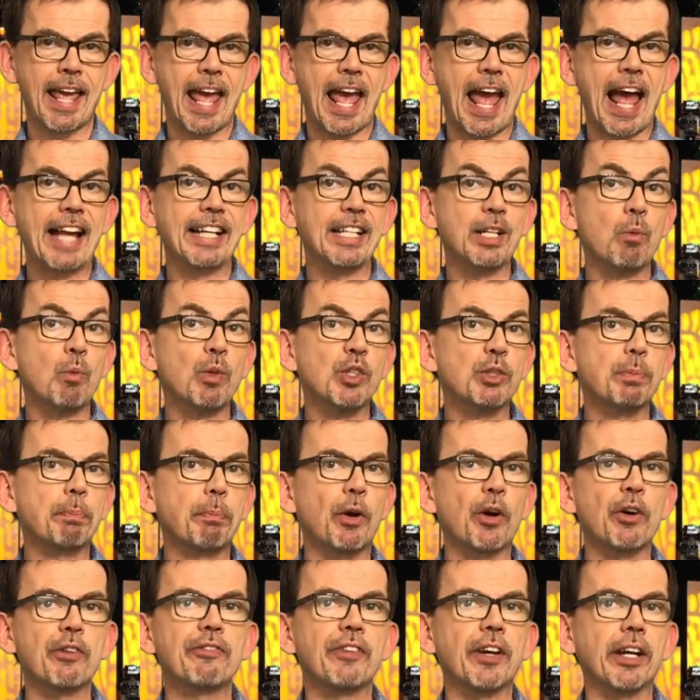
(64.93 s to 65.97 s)
and it was
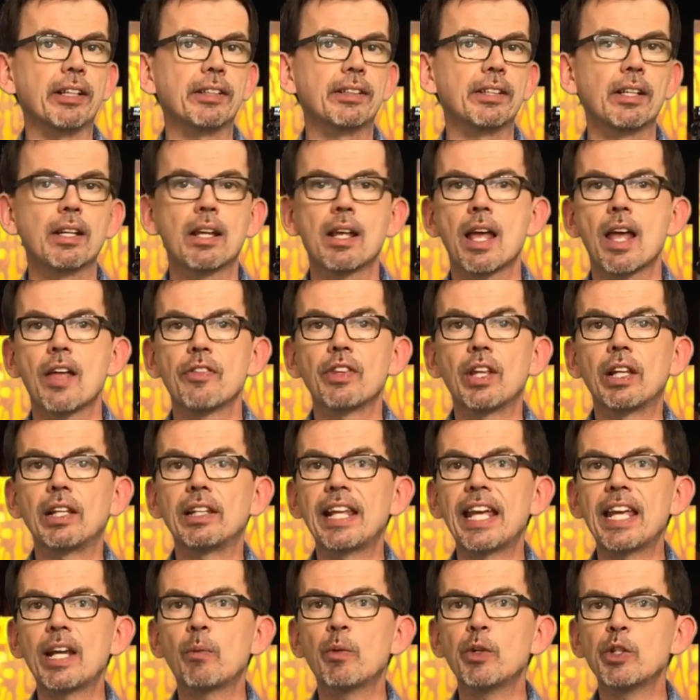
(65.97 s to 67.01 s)
perfect. The
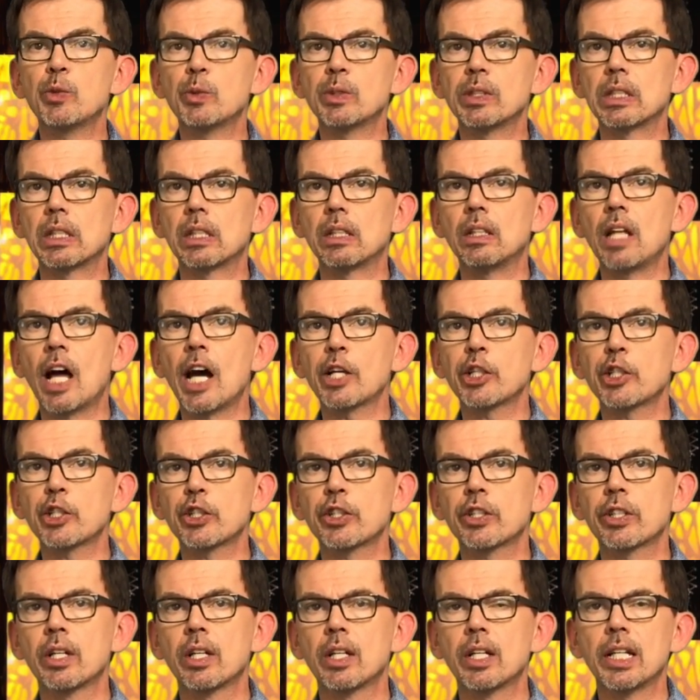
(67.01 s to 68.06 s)
language was
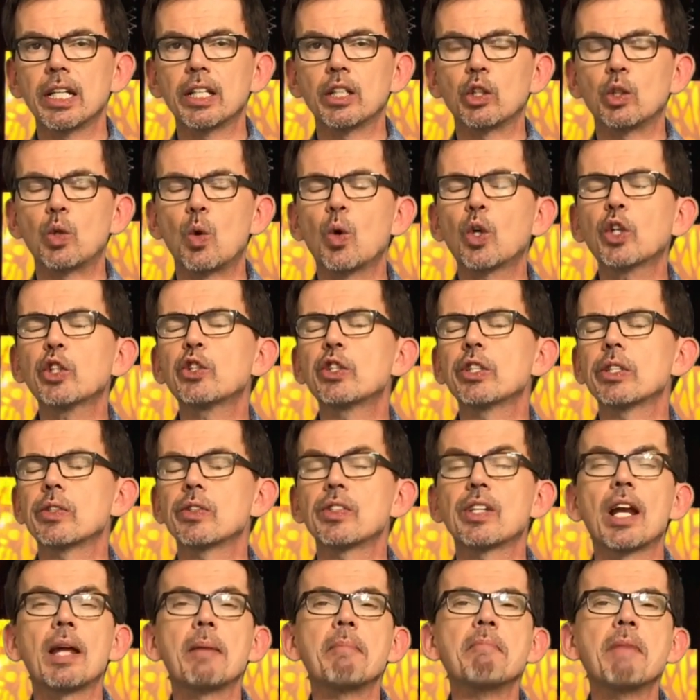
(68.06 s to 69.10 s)
lush and gorgeous,
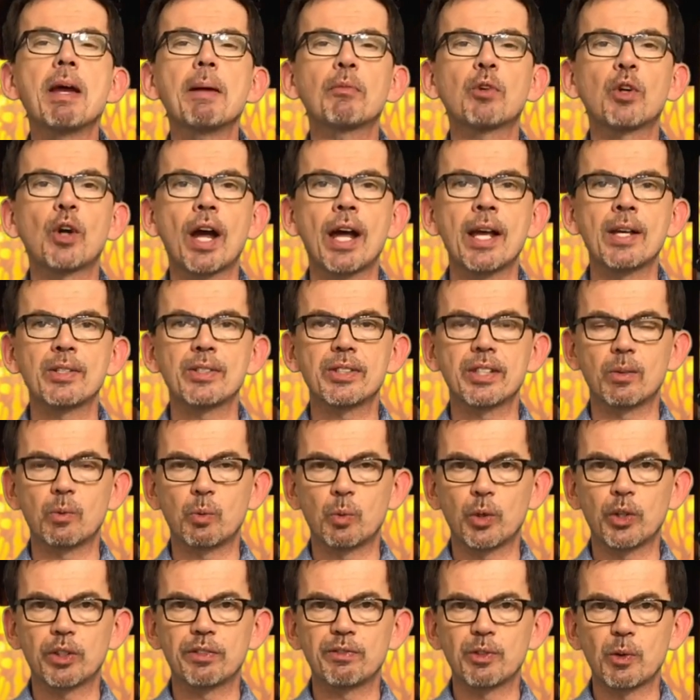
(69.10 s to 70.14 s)
and I memorized it
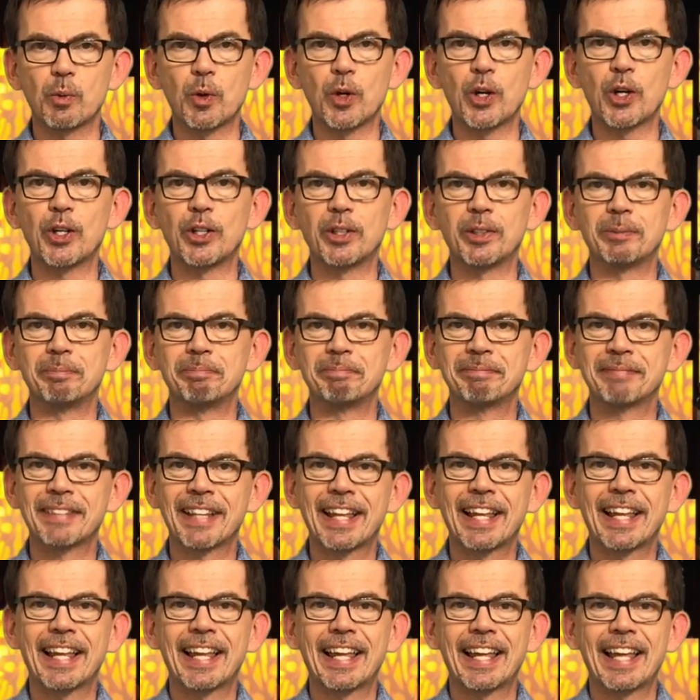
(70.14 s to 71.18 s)
word for word.
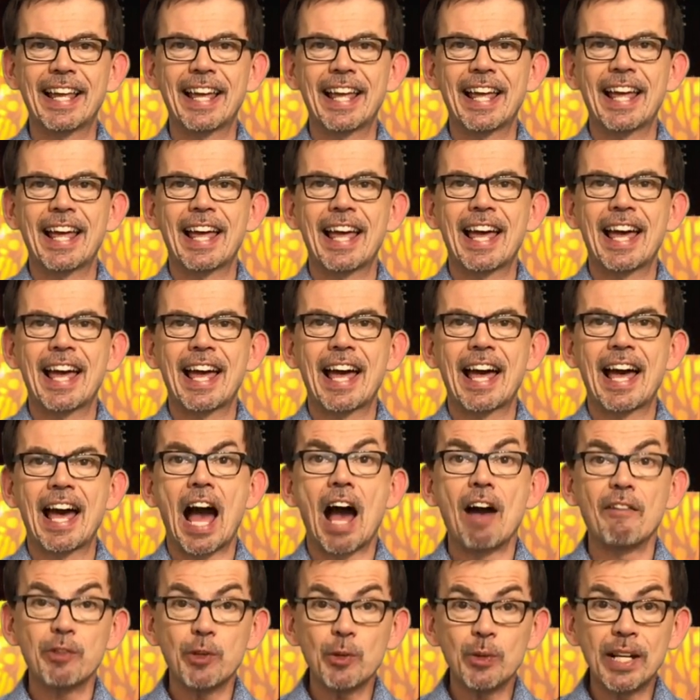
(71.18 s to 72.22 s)

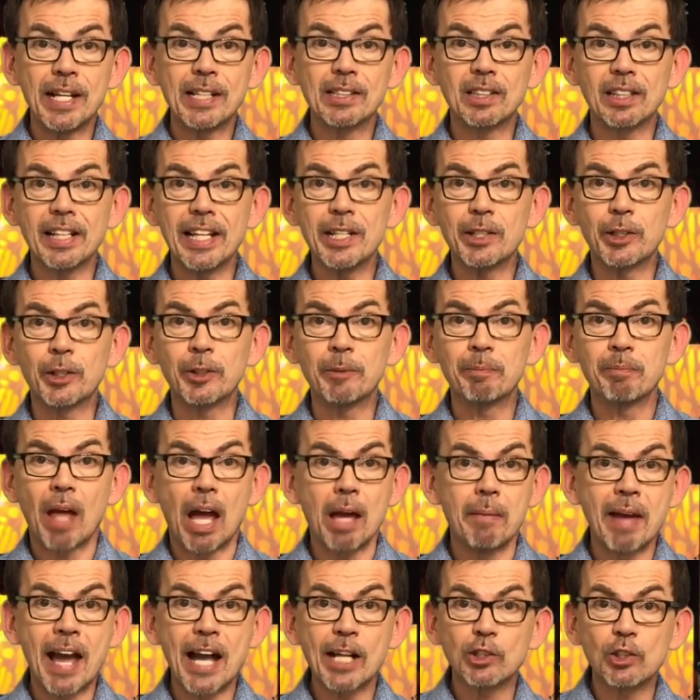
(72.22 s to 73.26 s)
A few days later,
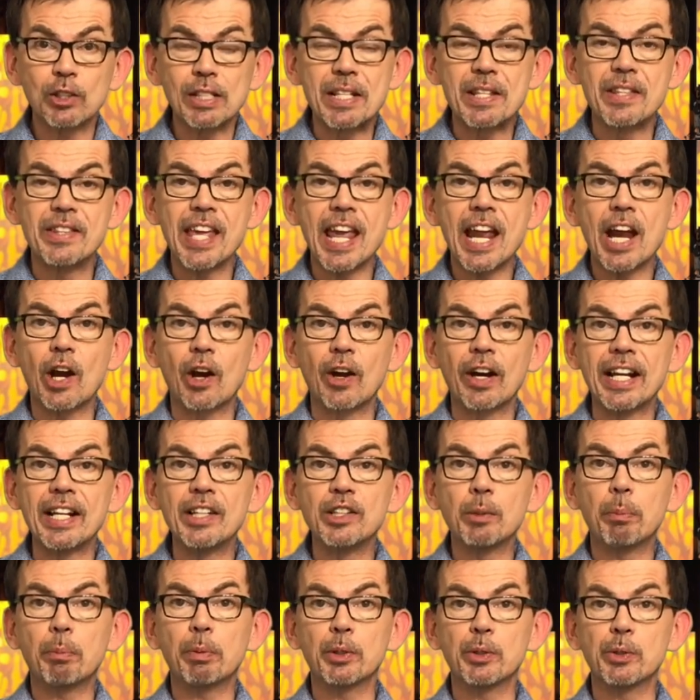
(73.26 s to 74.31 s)
I'm actually there in
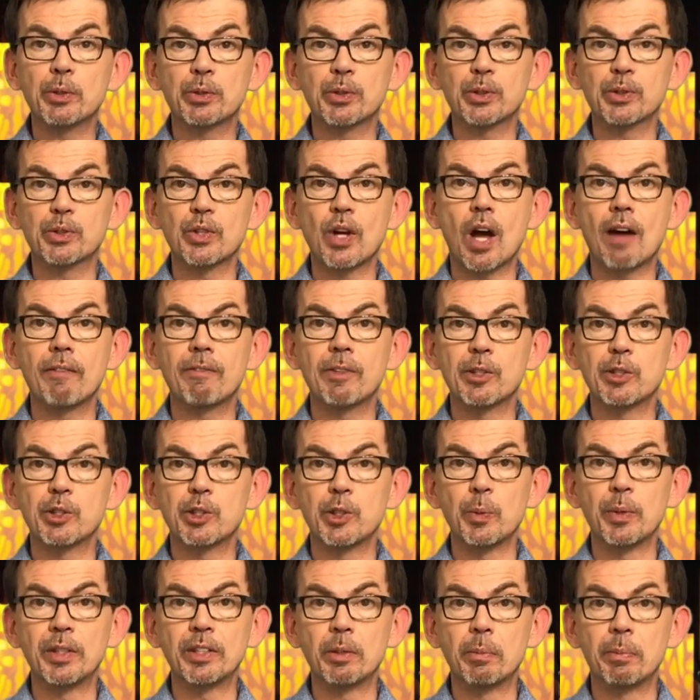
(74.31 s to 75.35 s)
the producer's office
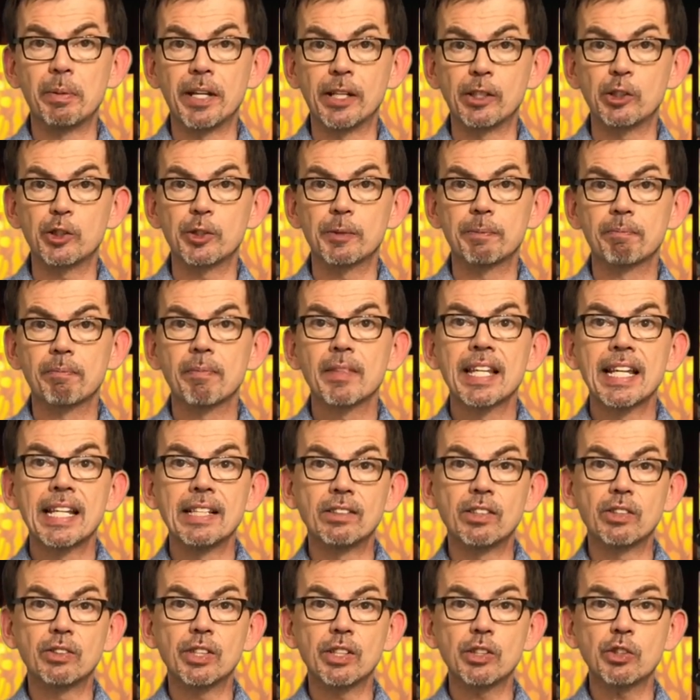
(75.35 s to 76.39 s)
doing the pitch. His
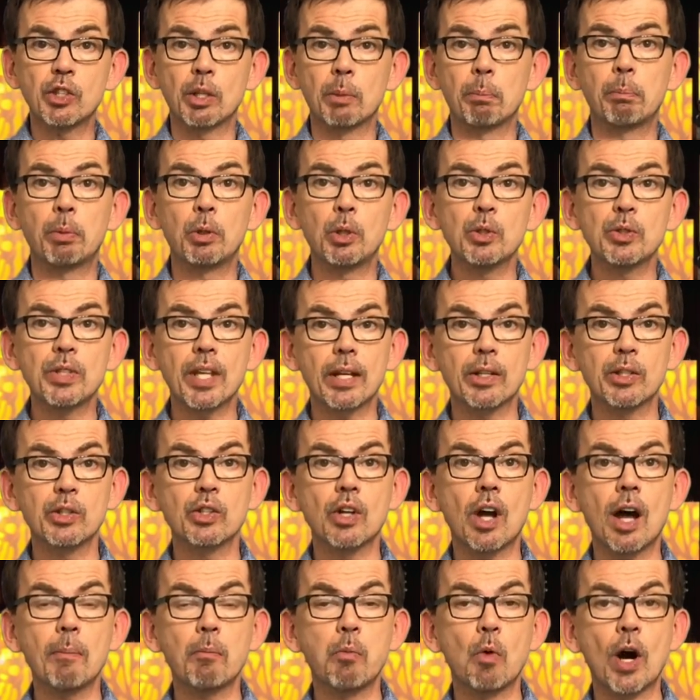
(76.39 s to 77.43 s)
assistant pulls out a
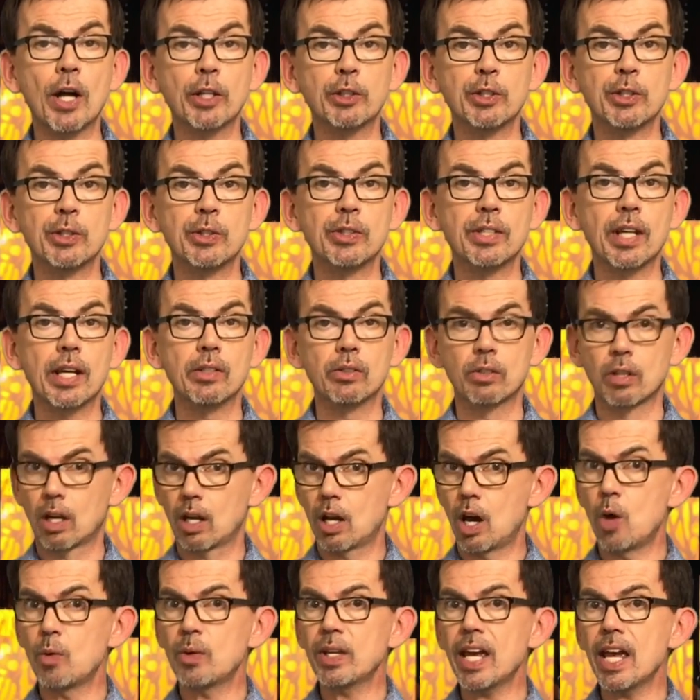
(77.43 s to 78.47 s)
stopwatch and says,
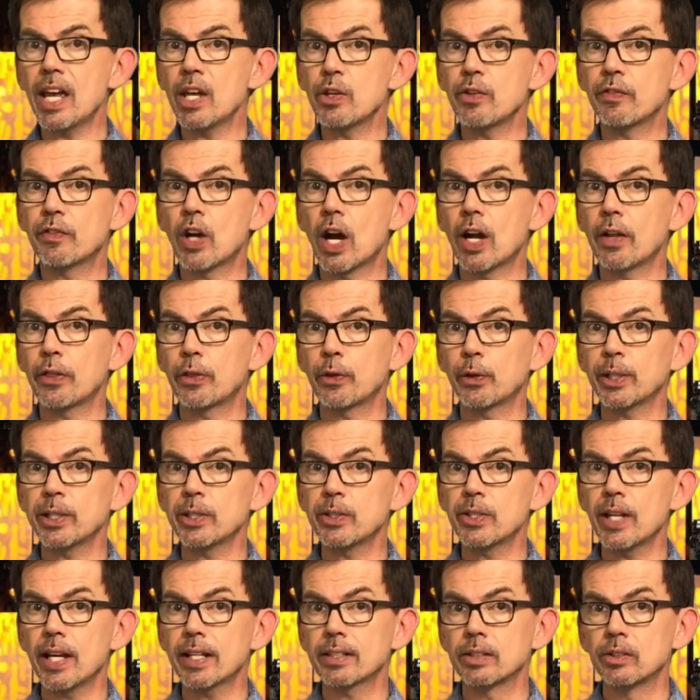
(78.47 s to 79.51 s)
Okay, you've got 30
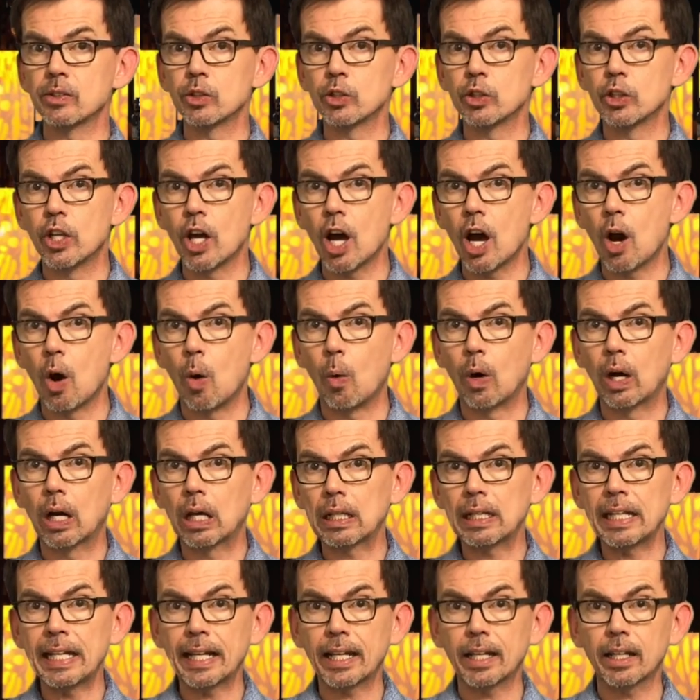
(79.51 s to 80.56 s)
seconds, go,
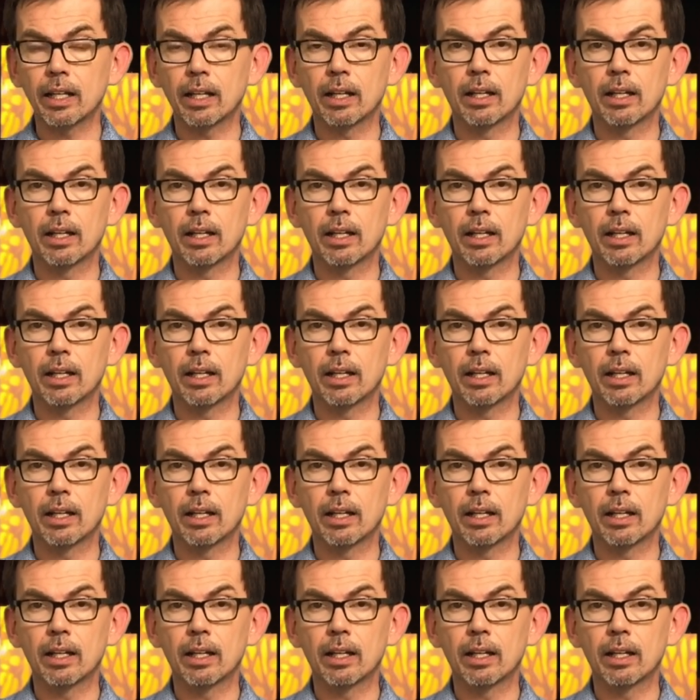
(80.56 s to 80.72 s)
click.